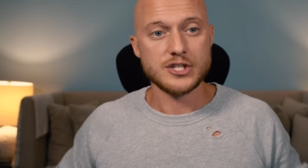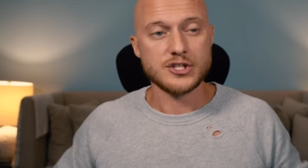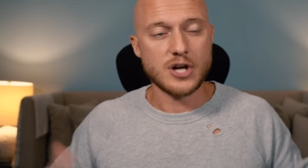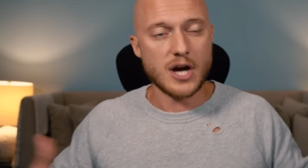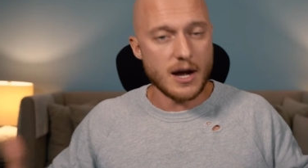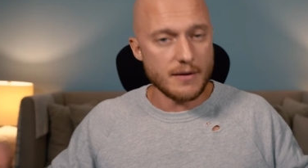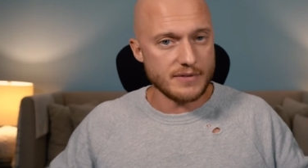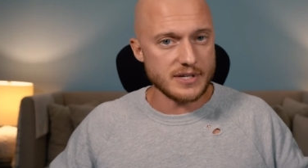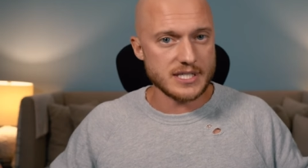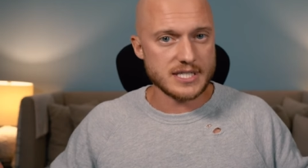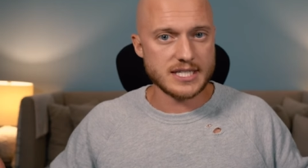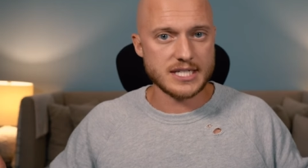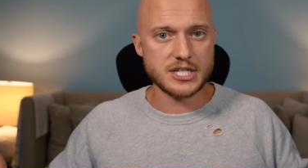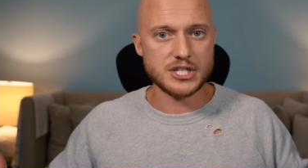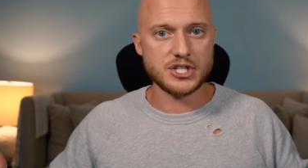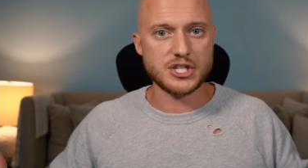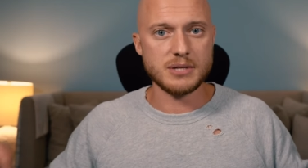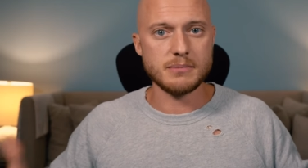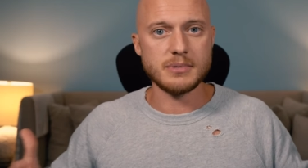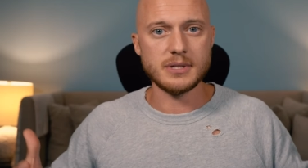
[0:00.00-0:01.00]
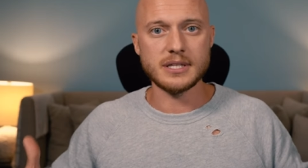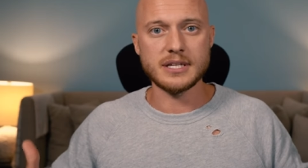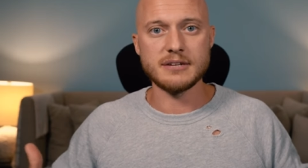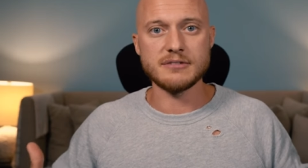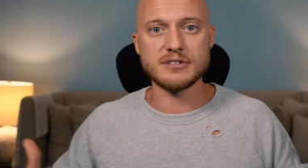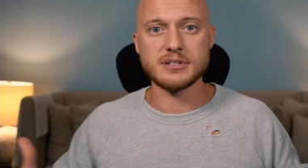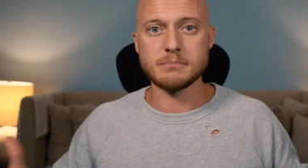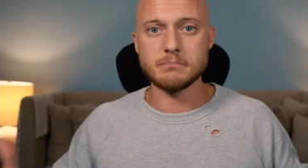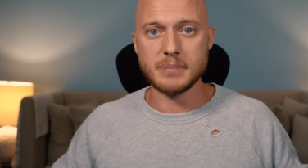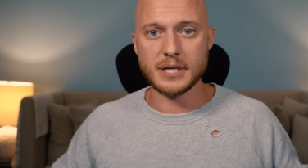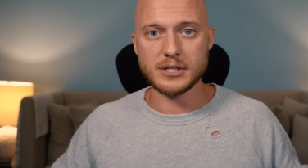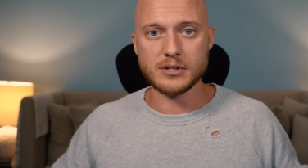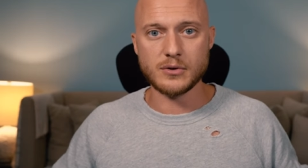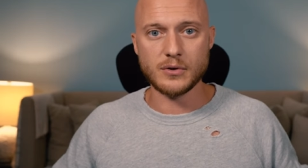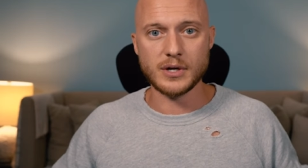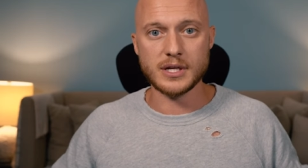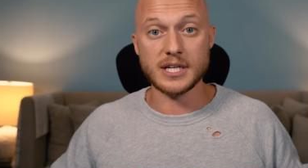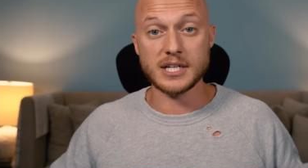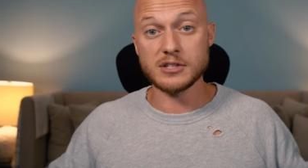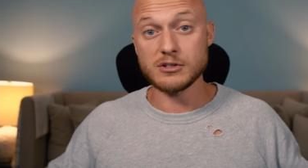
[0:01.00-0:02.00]
So obviously she believes in
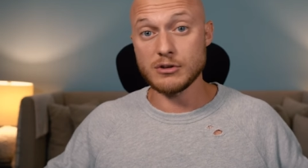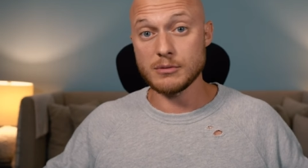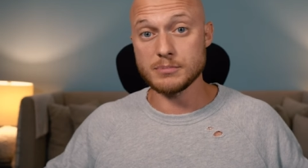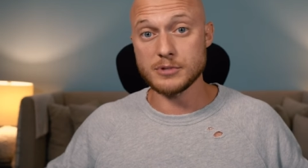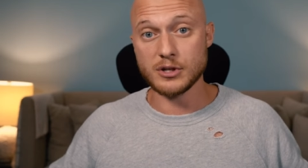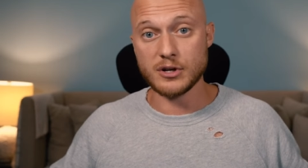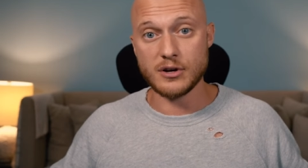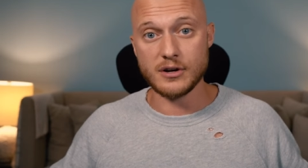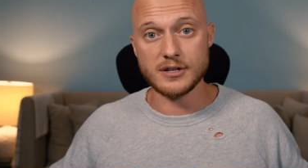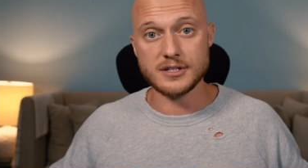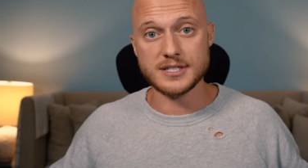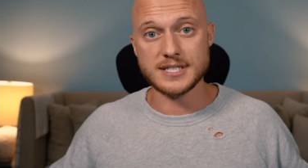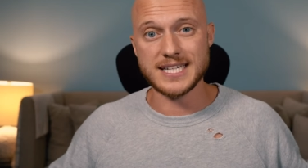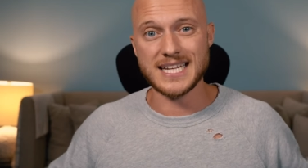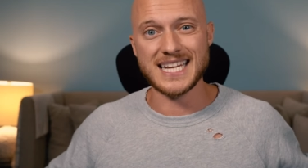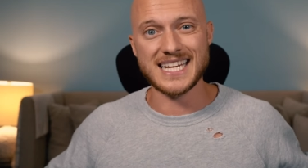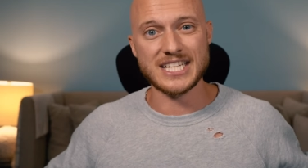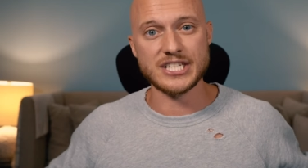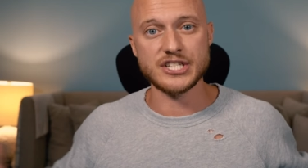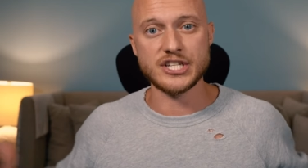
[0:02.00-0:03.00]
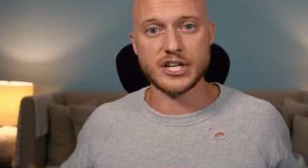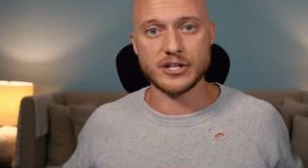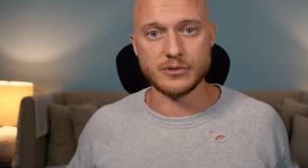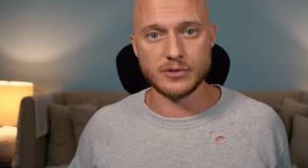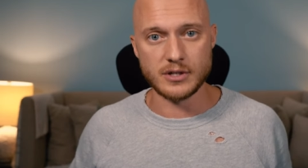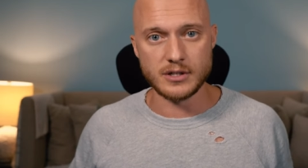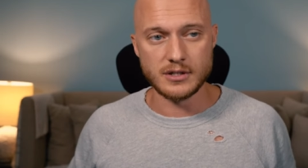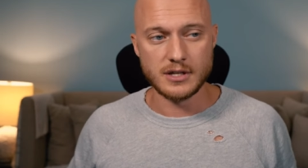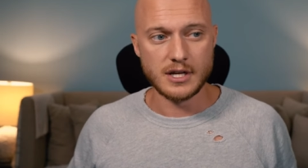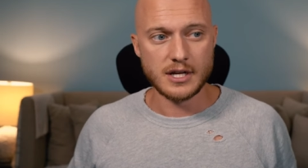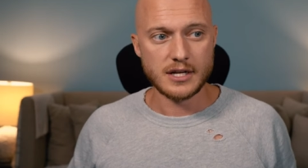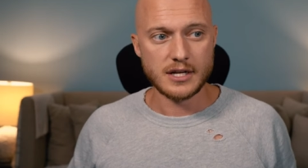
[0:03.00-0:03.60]
Bitcoin and cryptocurrency in general,